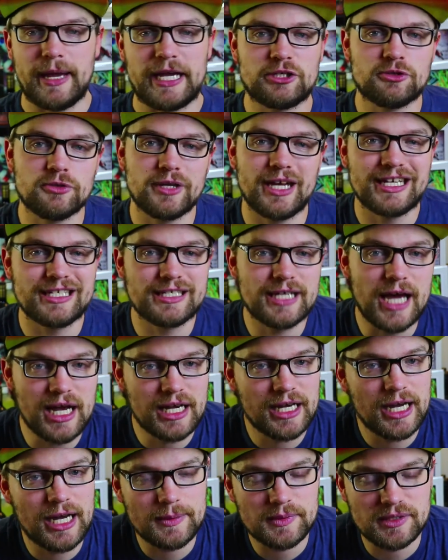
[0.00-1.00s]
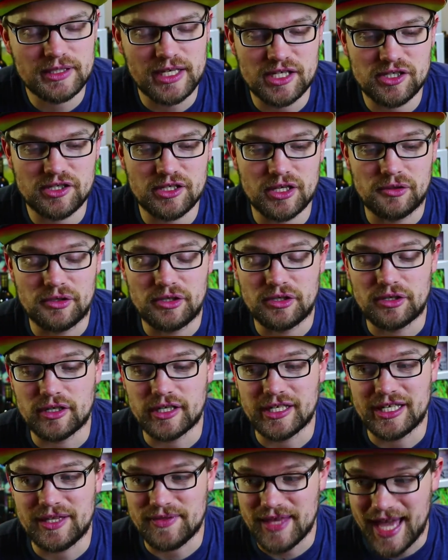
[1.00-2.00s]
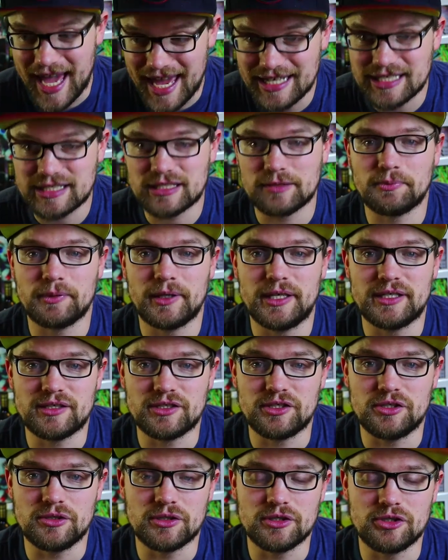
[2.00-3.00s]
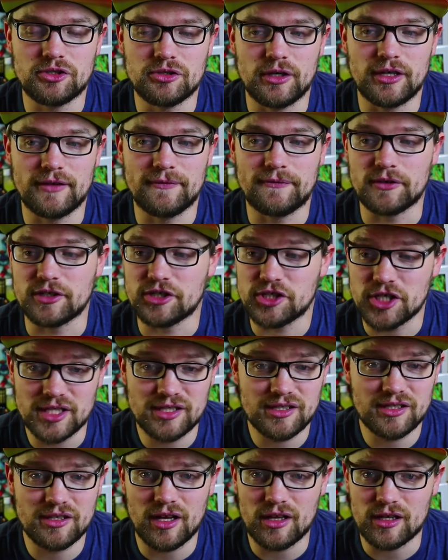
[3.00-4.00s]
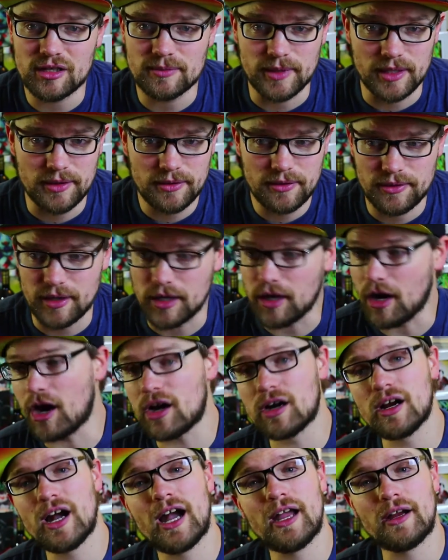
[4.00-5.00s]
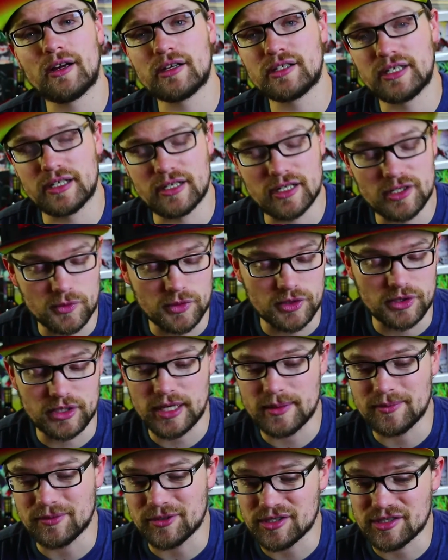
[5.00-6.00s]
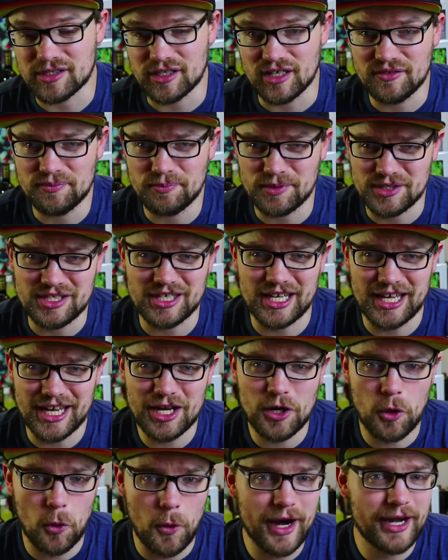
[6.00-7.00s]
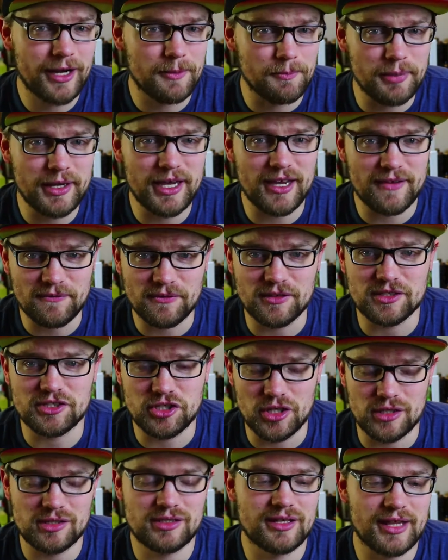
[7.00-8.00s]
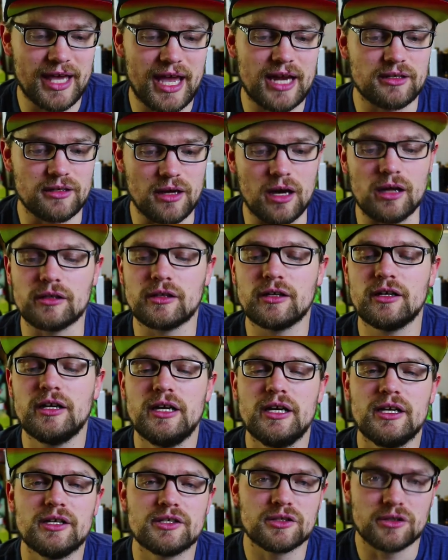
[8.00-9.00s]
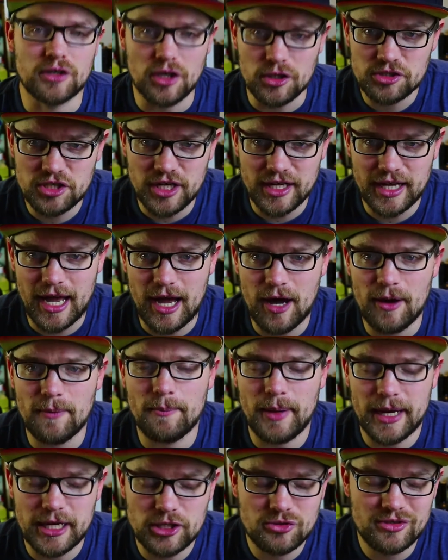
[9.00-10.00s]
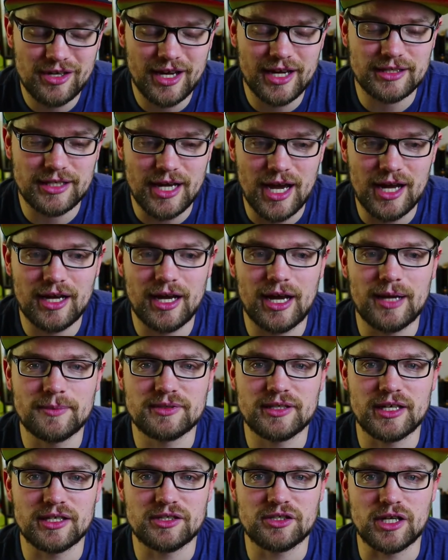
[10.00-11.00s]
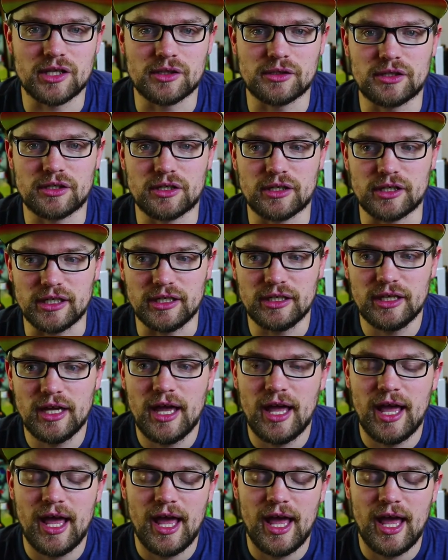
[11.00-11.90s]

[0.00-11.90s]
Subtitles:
Patreon.com/generallynerdy. That is the place that you can join for just a dollar a month. There are higher tiers where you get more stuff, but you get quite a bit for just that dollar. So go check out patreon.com/generallynerdy.